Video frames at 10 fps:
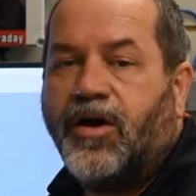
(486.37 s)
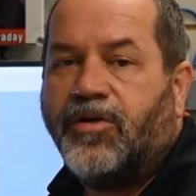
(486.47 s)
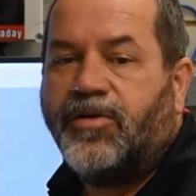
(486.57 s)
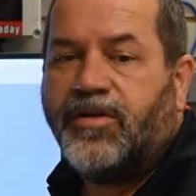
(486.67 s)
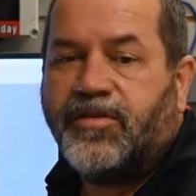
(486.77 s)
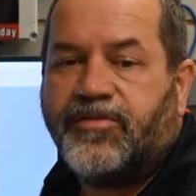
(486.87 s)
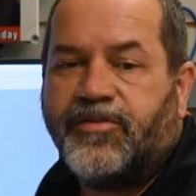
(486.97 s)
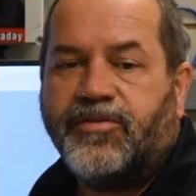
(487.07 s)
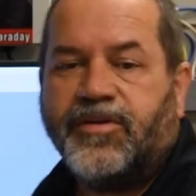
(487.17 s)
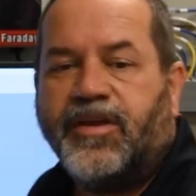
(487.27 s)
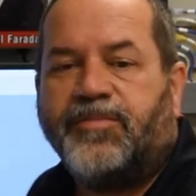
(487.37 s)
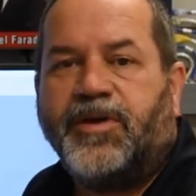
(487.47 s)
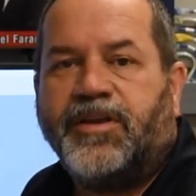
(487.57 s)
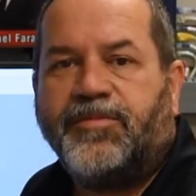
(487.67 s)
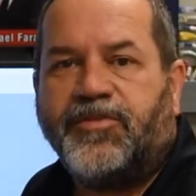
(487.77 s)
Alright, so again,
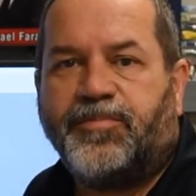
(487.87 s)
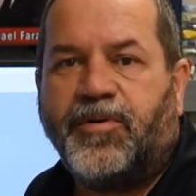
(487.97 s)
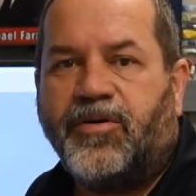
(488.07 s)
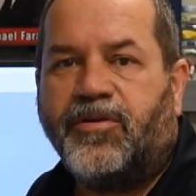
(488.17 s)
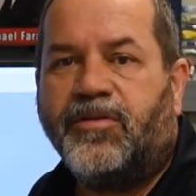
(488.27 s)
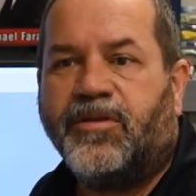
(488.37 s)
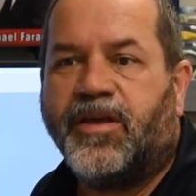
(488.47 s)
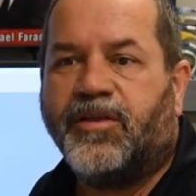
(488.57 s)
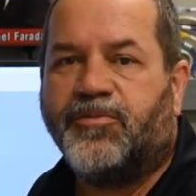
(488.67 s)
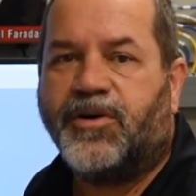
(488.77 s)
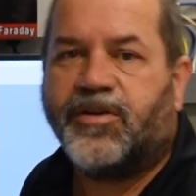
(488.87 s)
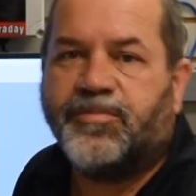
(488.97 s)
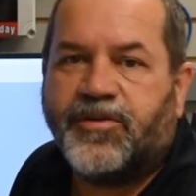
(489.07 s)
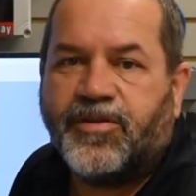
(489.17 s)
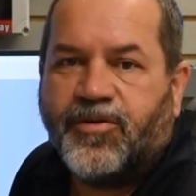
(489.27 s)
my name is Paul, and
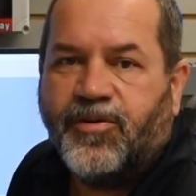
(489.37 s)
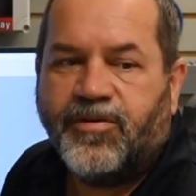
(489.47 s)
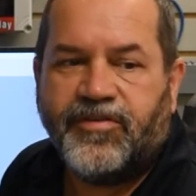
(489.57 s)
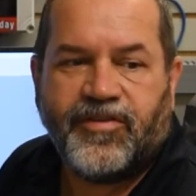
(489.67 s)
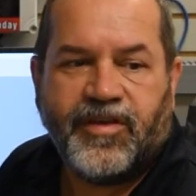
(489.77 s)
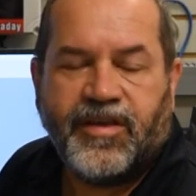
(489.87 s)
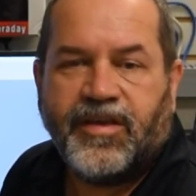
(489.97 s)
welcome to the course,